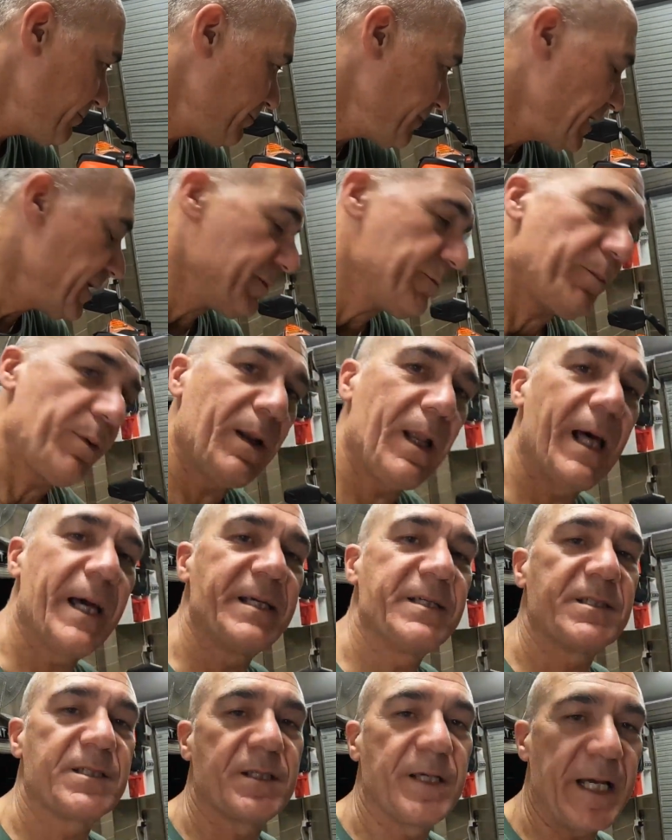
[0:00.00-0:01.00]
in
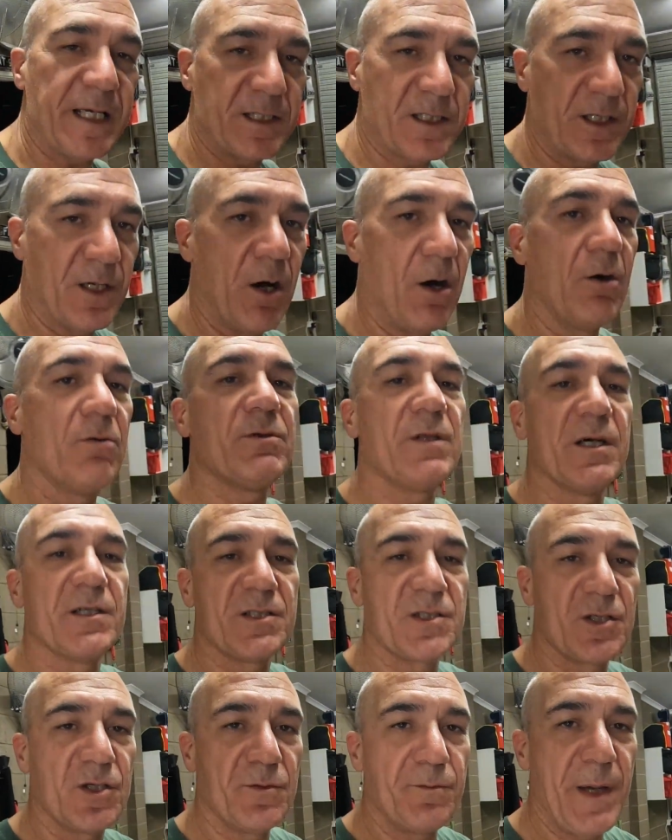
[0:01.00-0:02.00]
place to actually hold
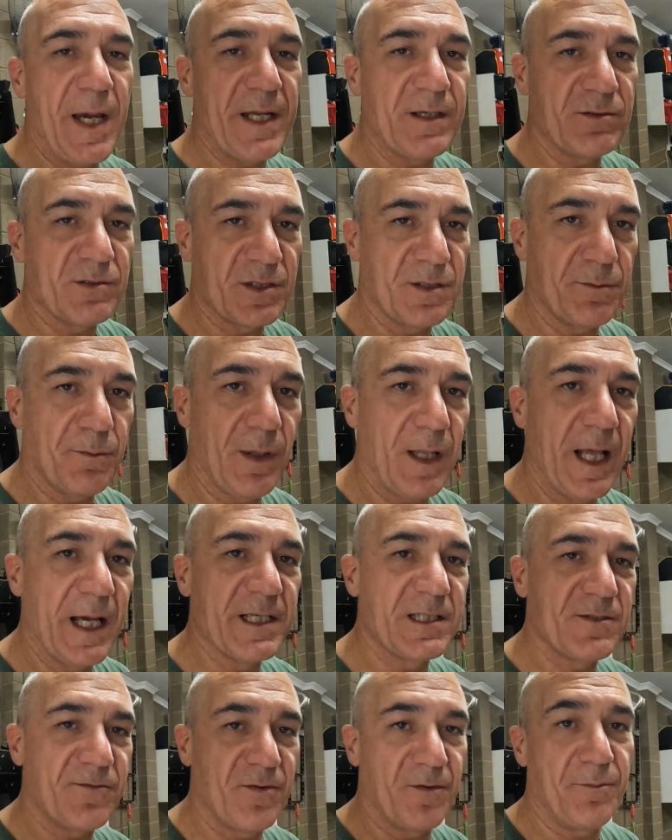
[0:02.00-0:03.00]
those 2 panels in
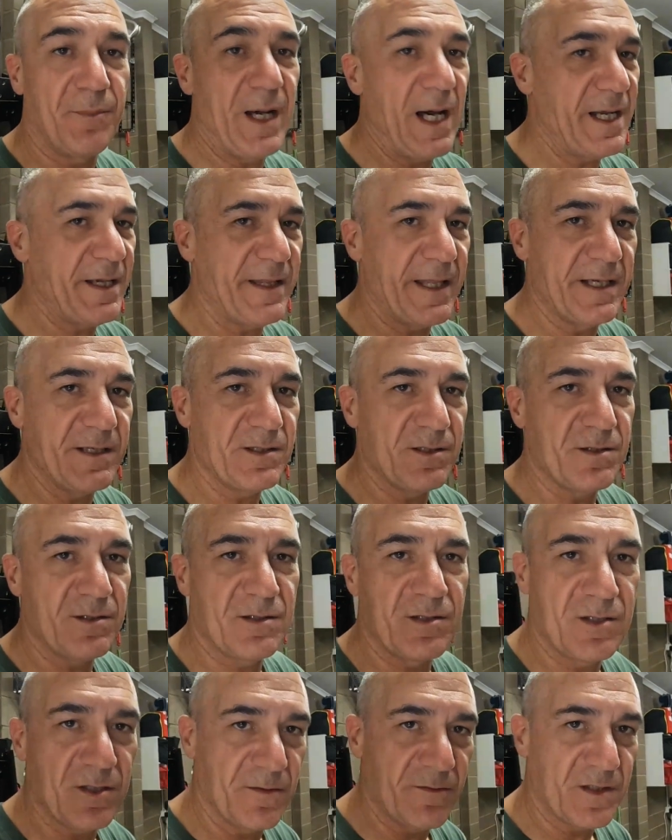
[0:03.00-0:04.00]
place for part of that
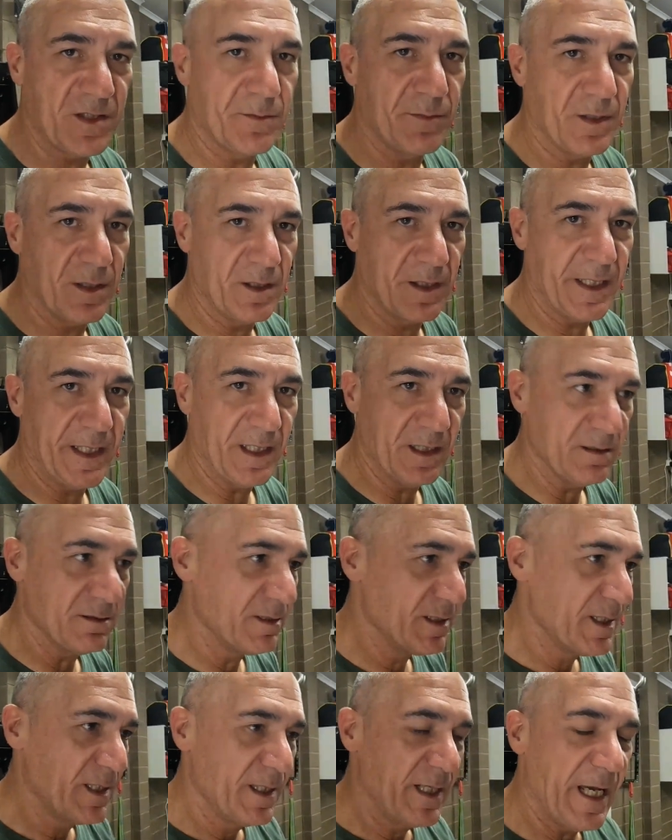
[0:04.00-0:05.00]
serviceability
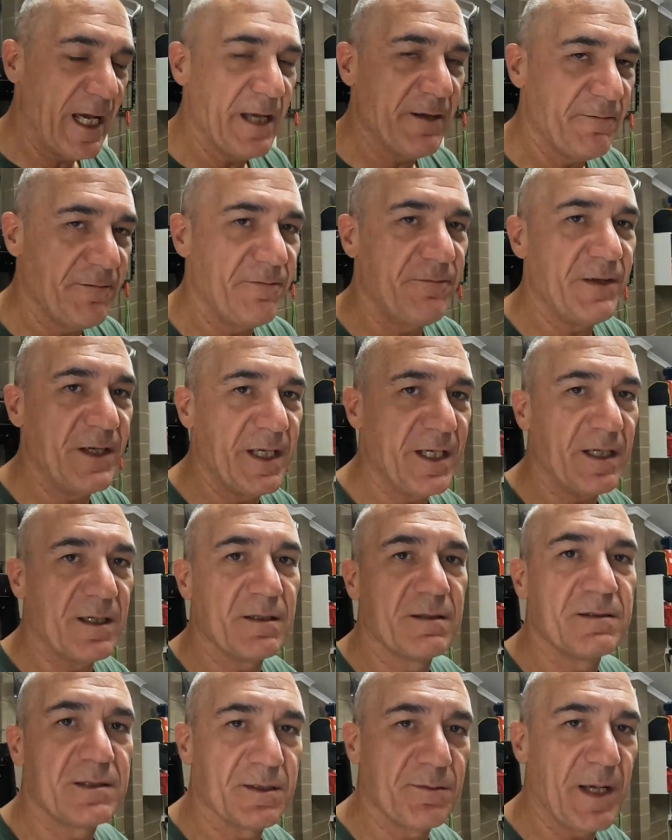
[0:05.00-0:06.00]
and fitting,
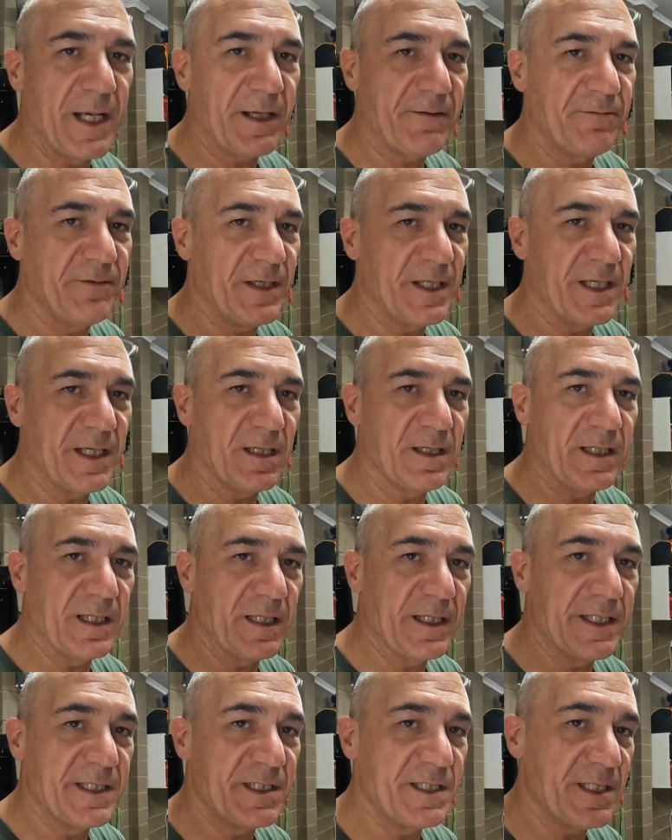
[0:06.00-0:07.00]
to make fitting a
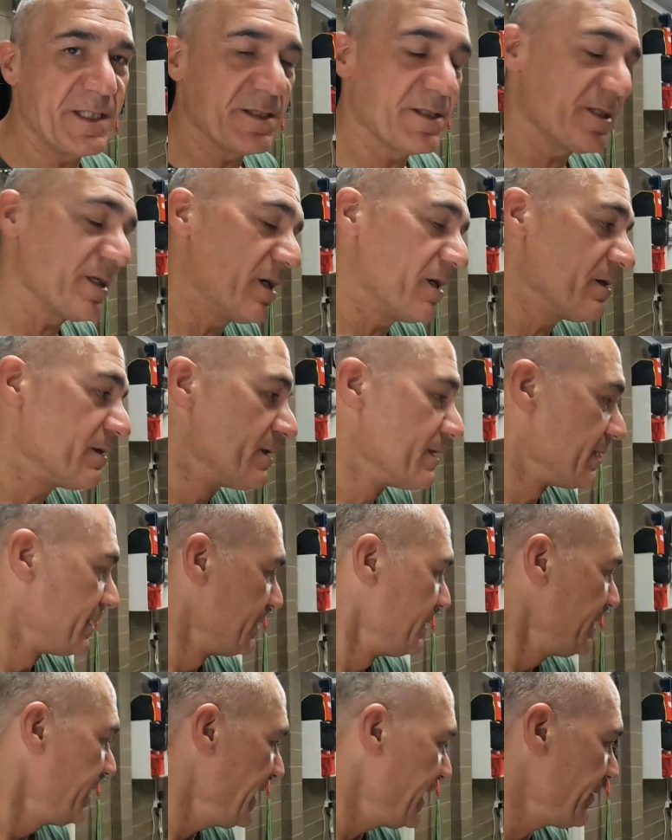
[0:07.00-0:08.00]
little easier. So
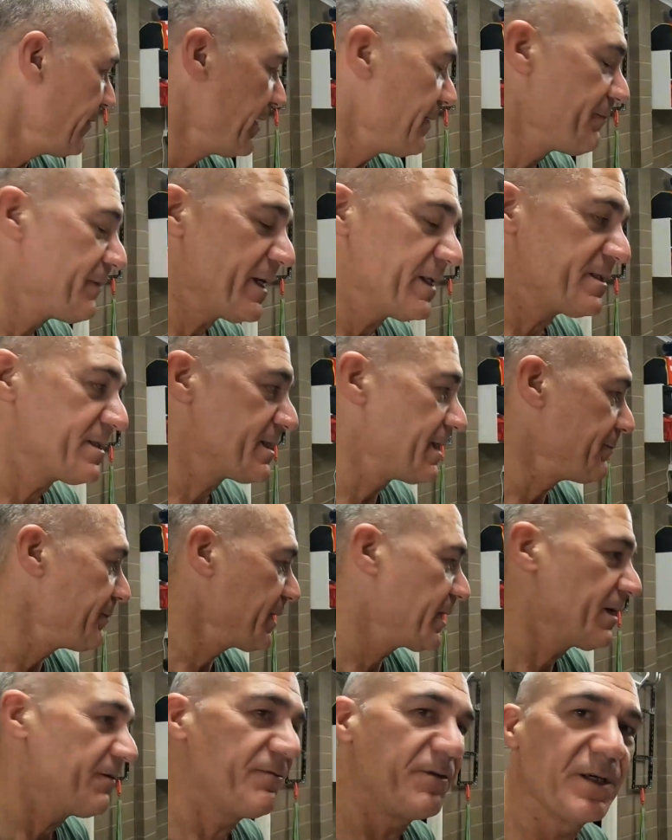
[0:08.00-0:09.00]
anyway, that's
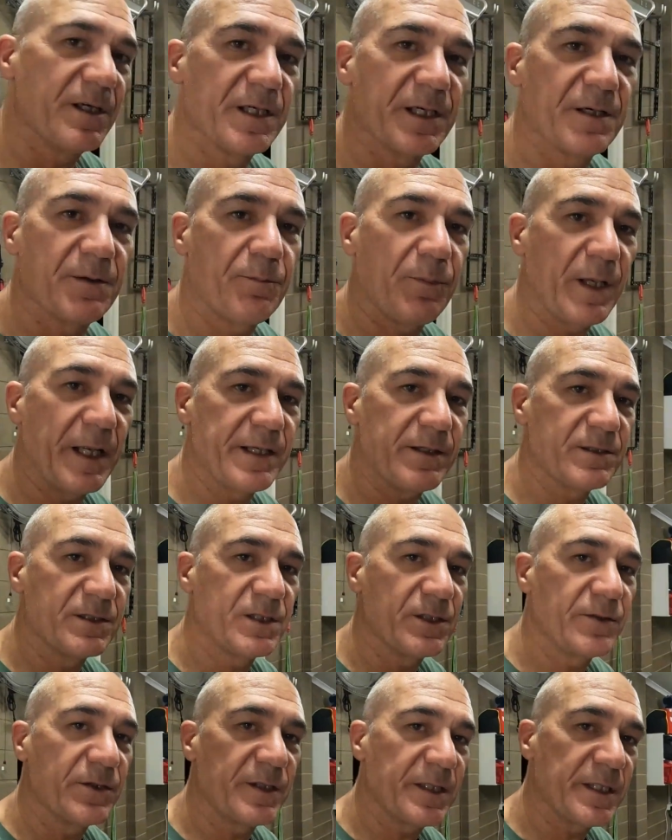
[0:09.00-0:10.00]
something, if you plan on
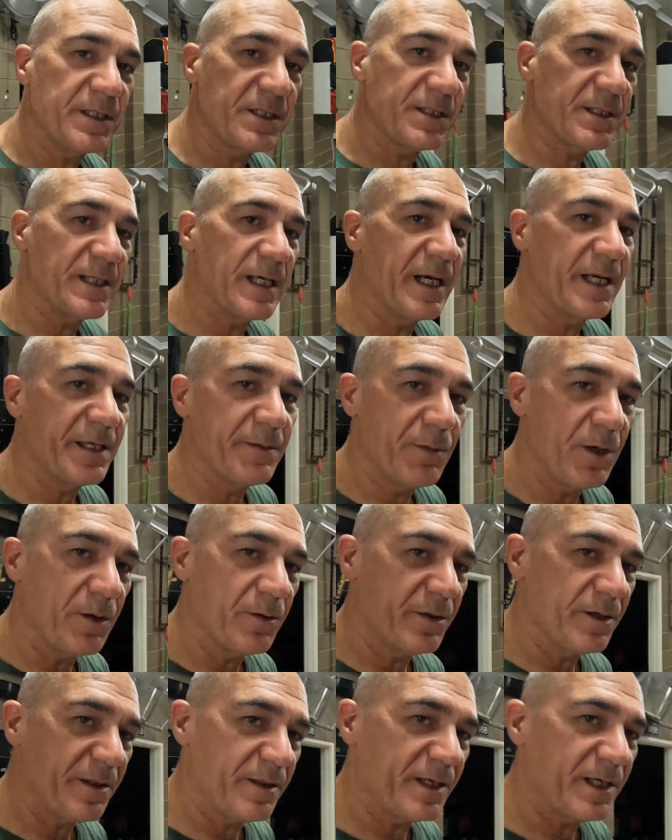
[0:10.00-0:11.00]
doing this, you might
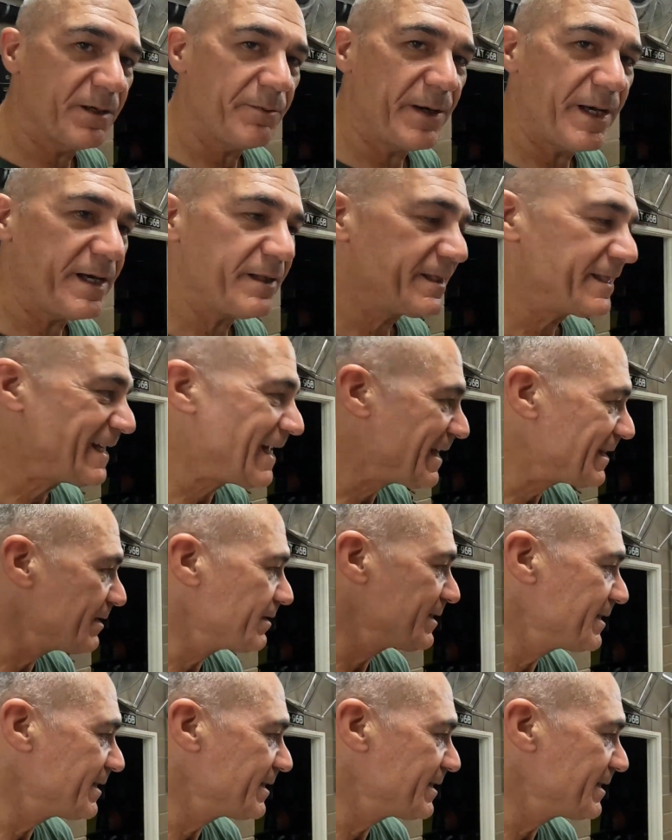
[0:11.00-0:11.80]
want to think about. The other